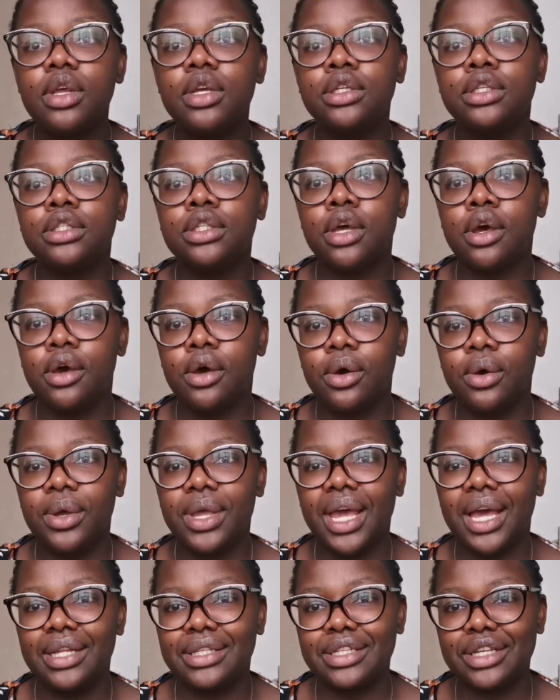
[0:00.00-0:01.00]
so
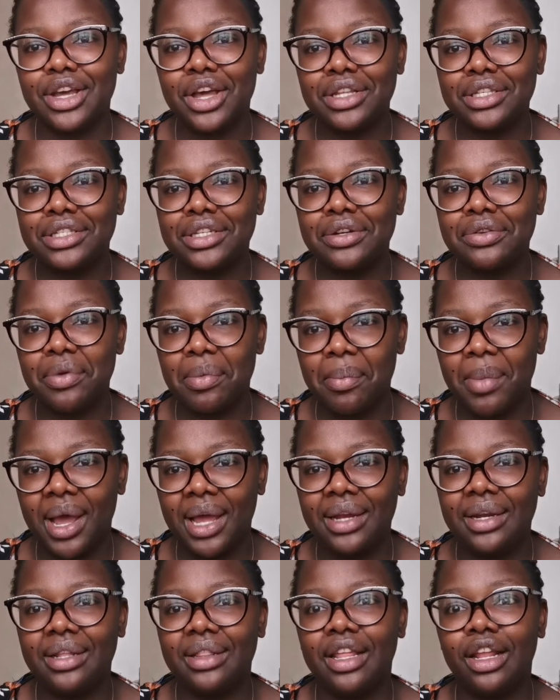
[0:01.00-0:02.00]
yeah it's a constant
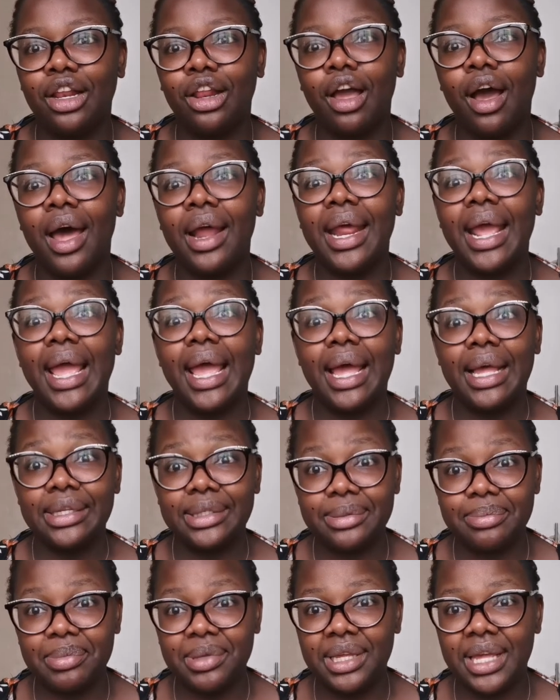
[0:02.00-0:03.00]
reminder that god
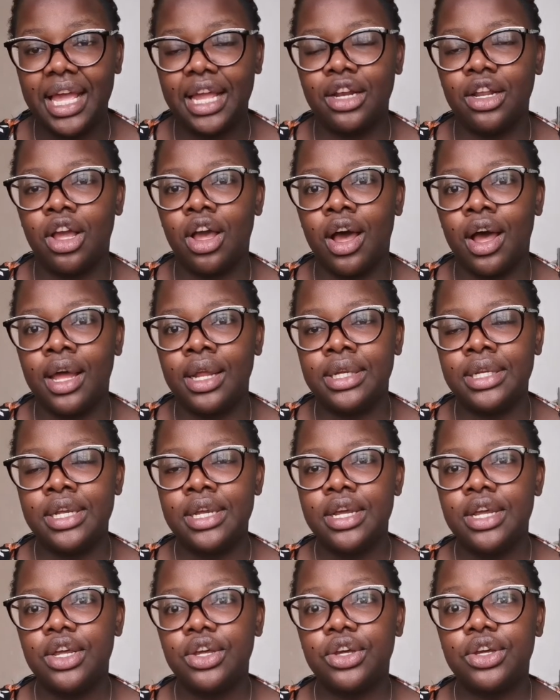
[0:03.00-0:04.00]
has me and god
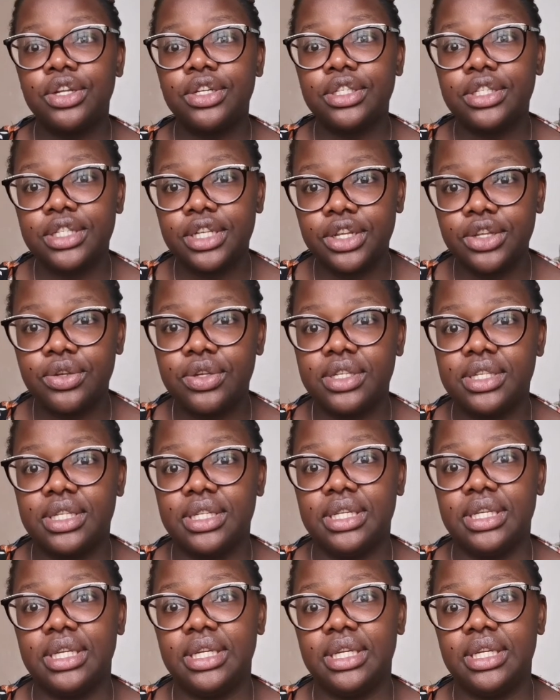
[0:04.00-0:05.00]

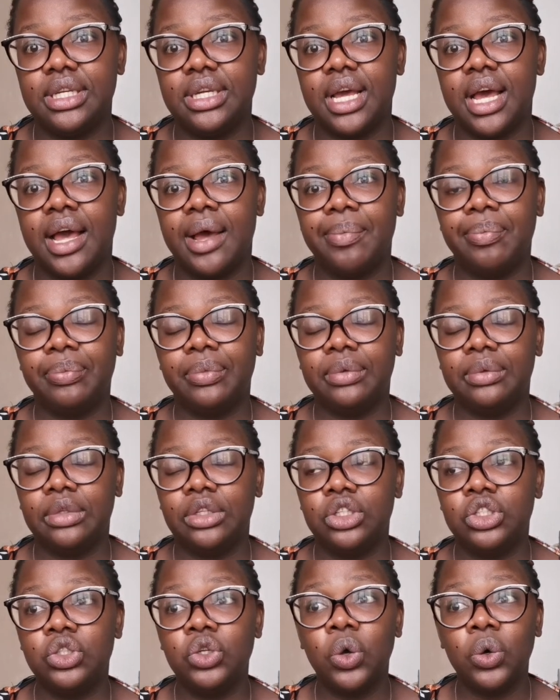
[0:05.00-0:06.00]
continuously um,
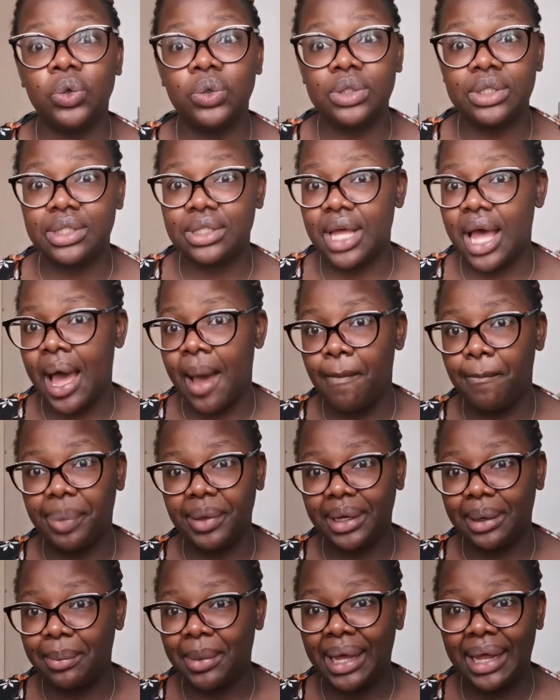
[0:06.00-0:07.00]
shows up
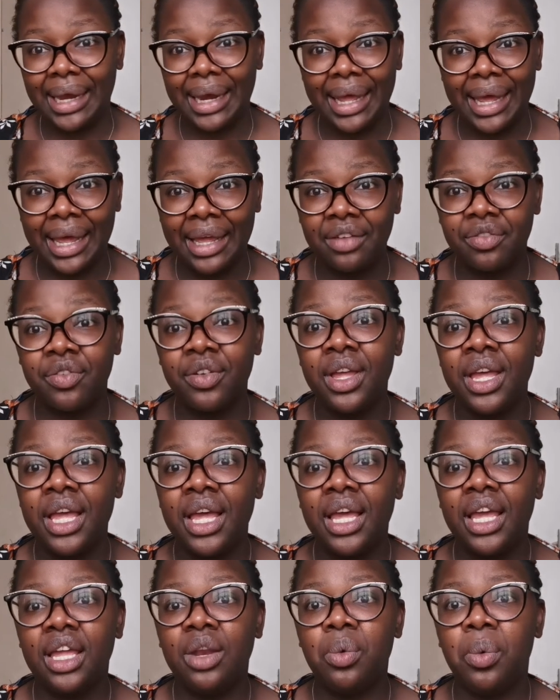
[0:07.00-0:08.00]
in my life
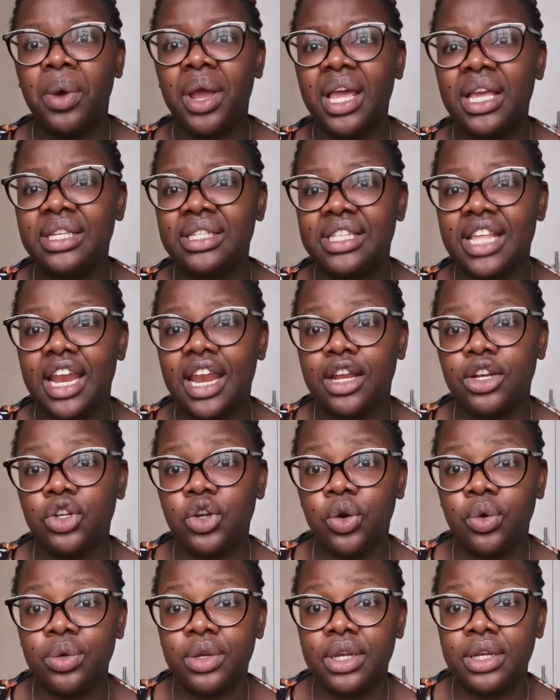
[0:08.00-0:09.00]
in ways that i
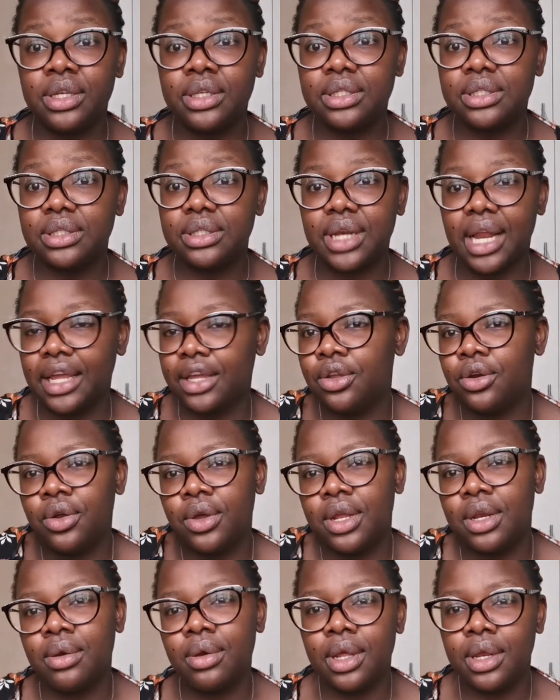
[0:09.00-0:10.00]
don't like you know
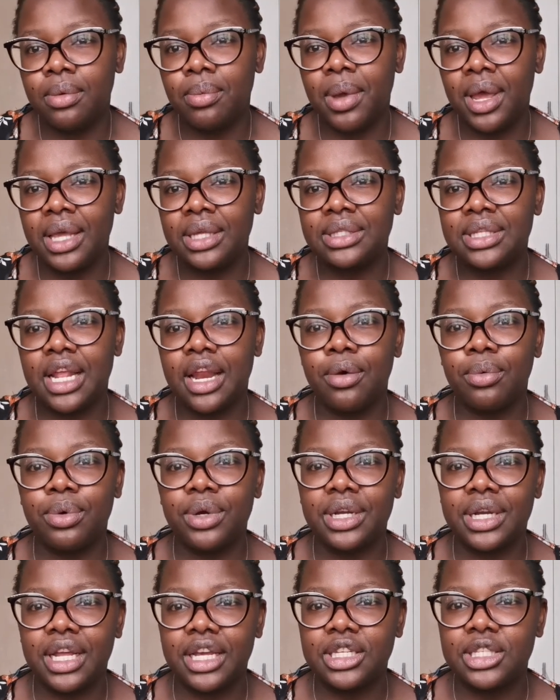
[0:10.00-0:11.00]
in, in ways that i
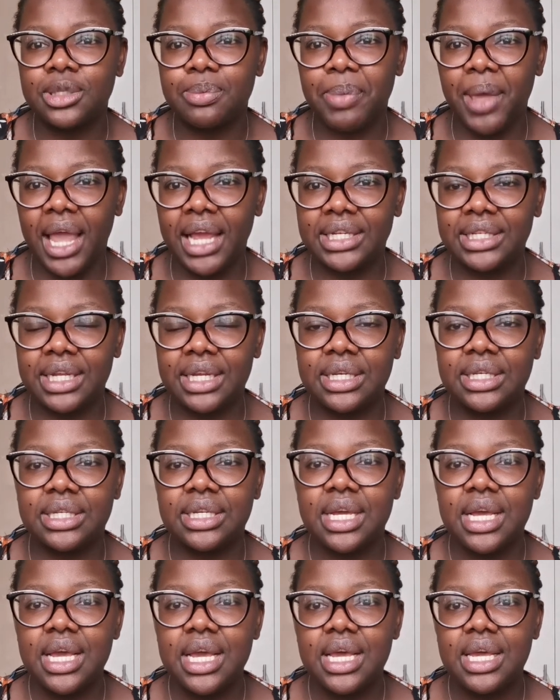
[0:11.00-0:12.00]
wouldn't expect and
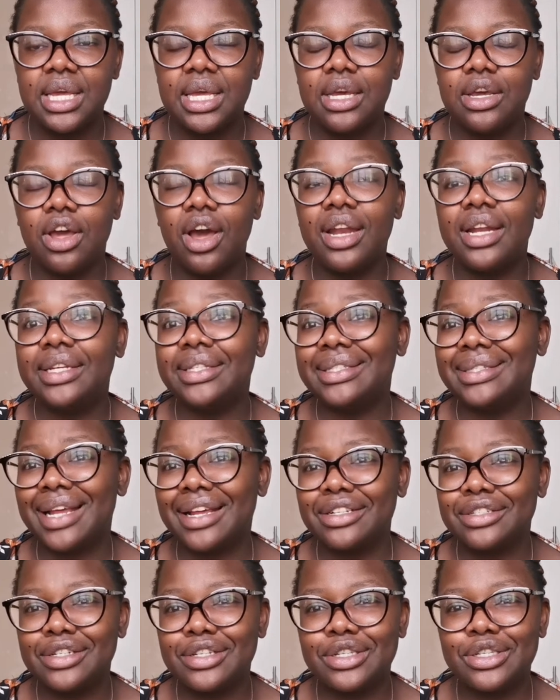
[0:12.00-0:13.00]
god has
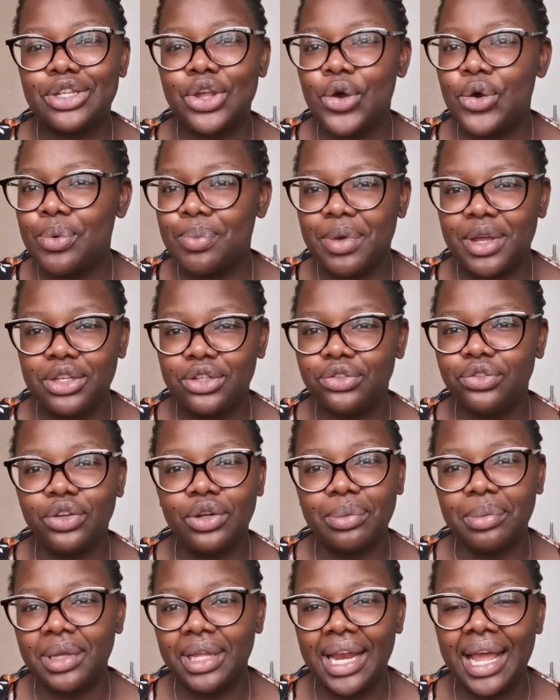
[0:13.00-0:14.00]
done so much for
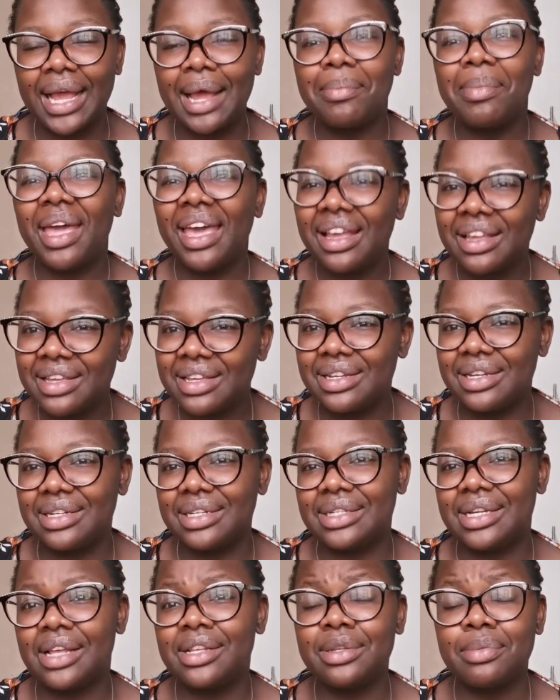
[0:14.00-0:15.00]
me like i'm anchored
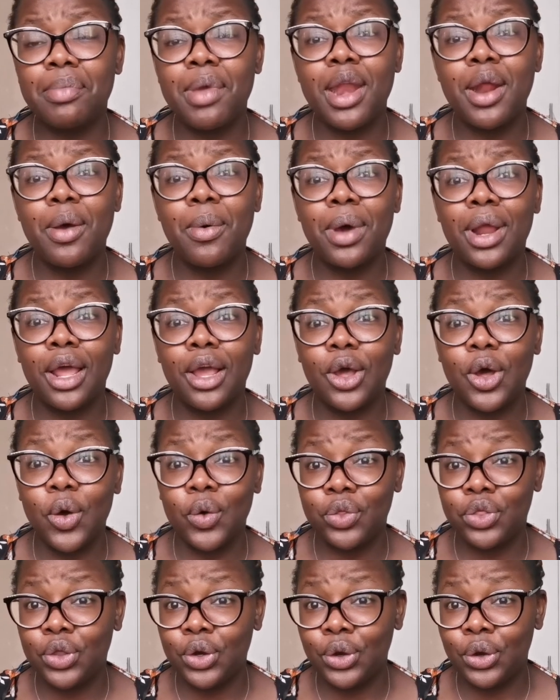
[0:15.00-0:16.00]
it doesn't matter what i
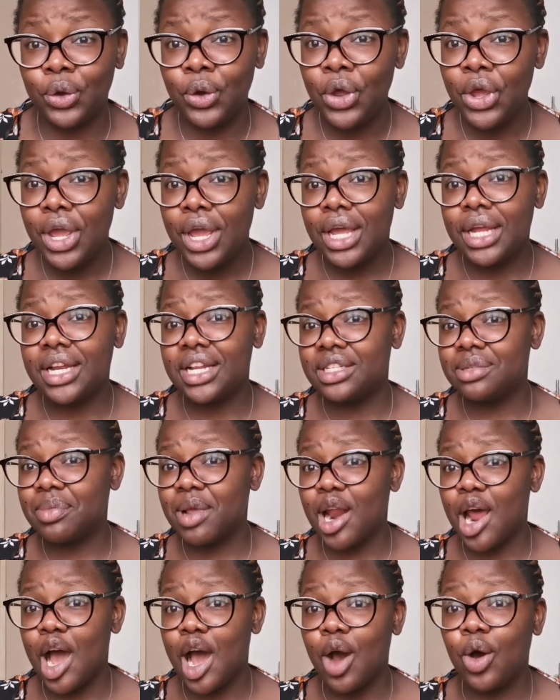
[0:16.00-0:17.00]
go through it doesn't
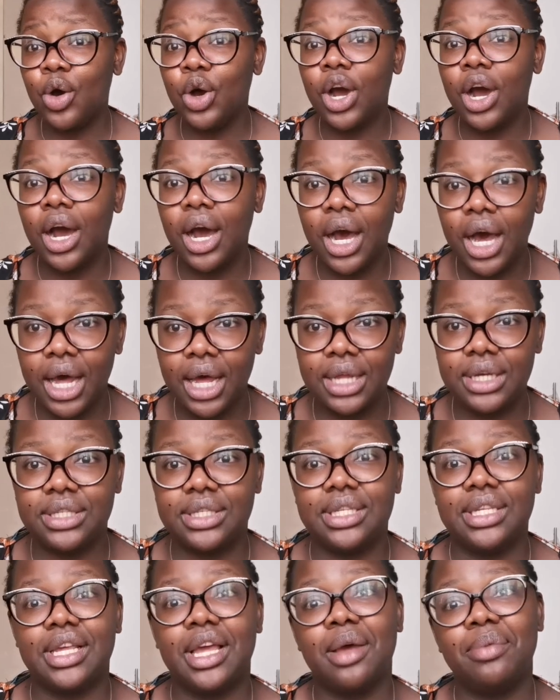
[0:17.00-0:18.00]
matter how hard
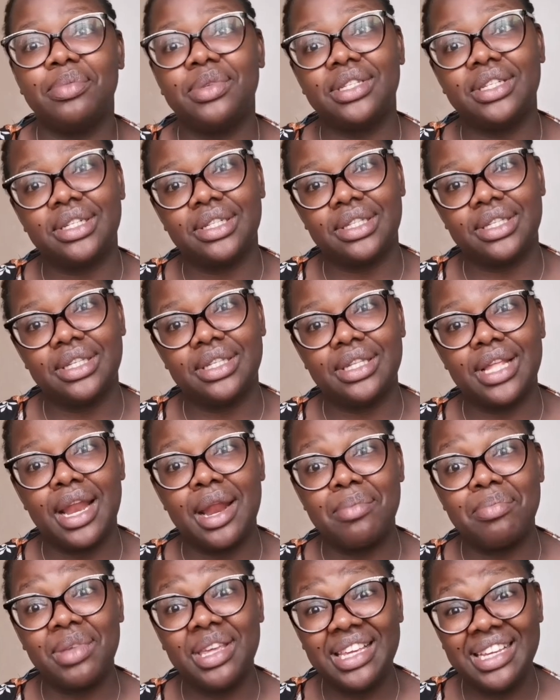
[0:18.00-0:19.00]
circumstances that
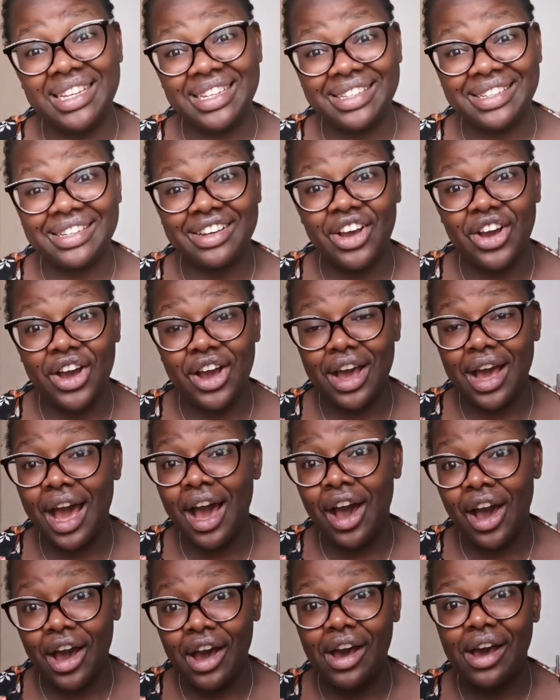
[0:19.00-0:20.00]
i'm in
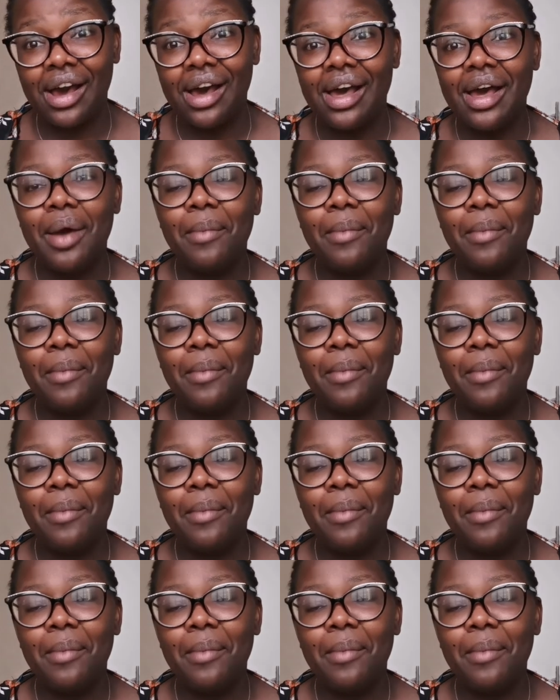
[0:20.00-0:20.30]
are.